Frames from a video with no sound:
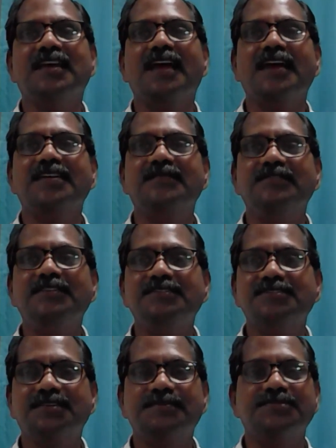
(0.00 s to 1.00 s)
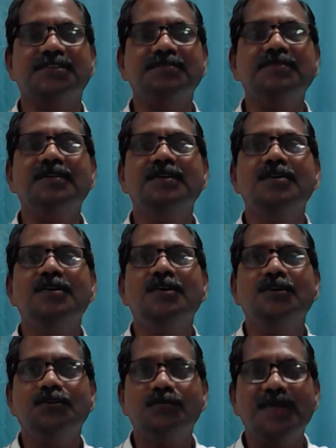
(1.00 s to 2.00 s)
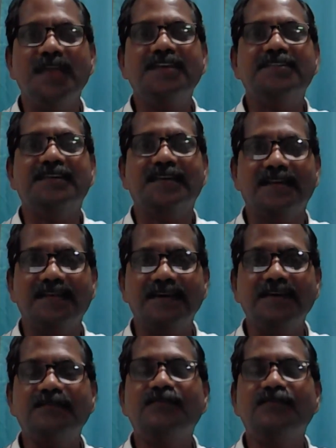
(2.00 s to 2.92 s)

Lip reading: activity description to make it clear